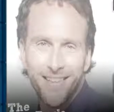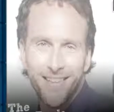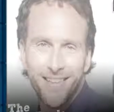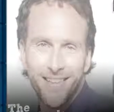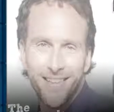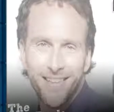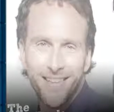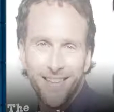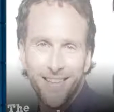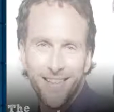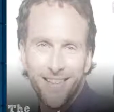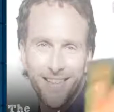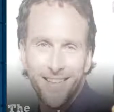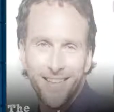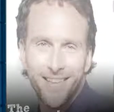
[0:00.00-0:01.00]

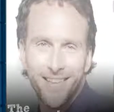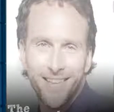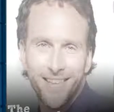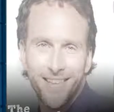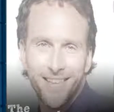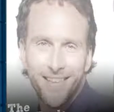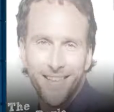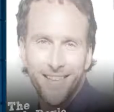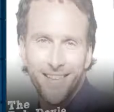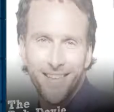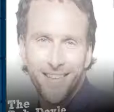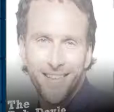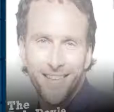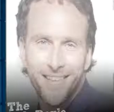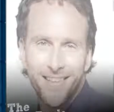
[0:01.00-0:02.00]

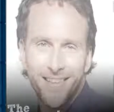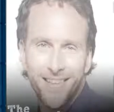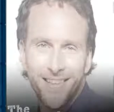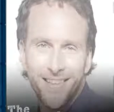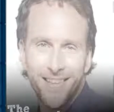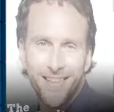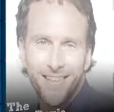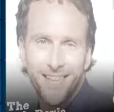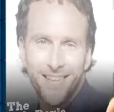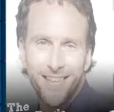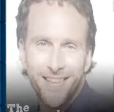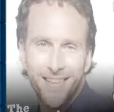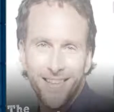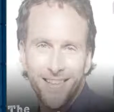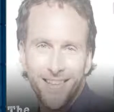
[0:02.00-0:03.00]

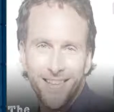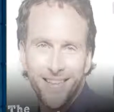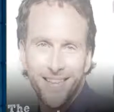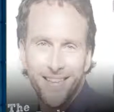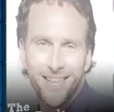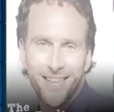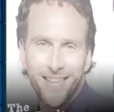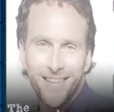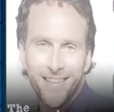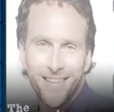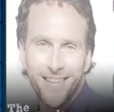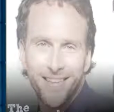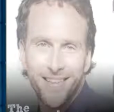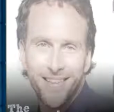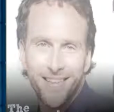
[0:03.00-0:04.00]

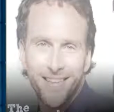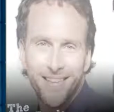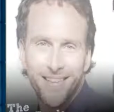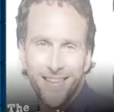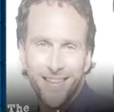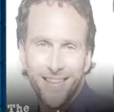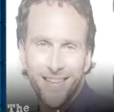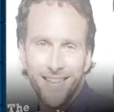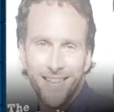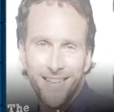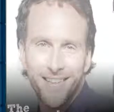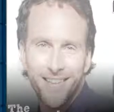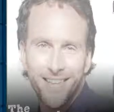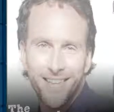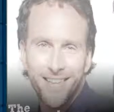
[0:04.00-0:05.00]

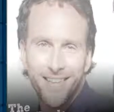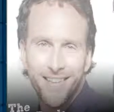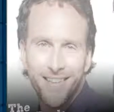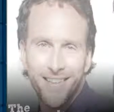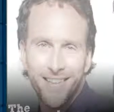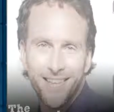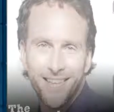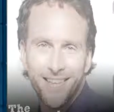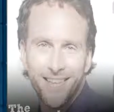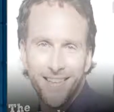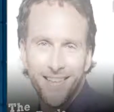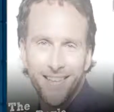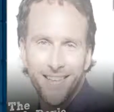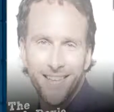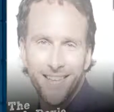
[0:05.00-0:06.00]

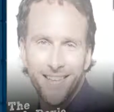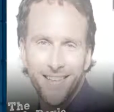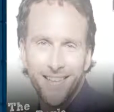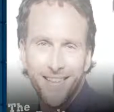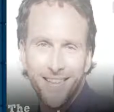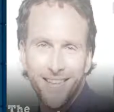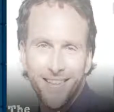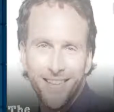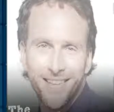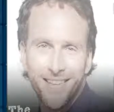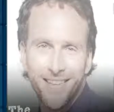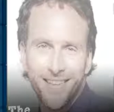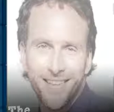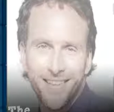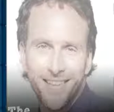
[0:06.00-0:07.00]

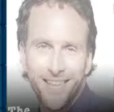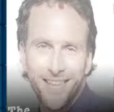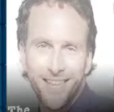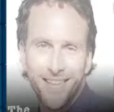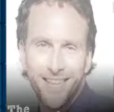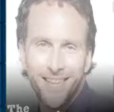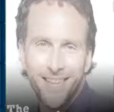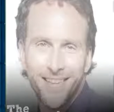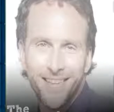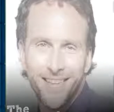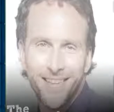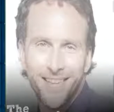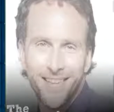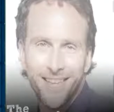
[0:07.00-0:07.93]
(silent)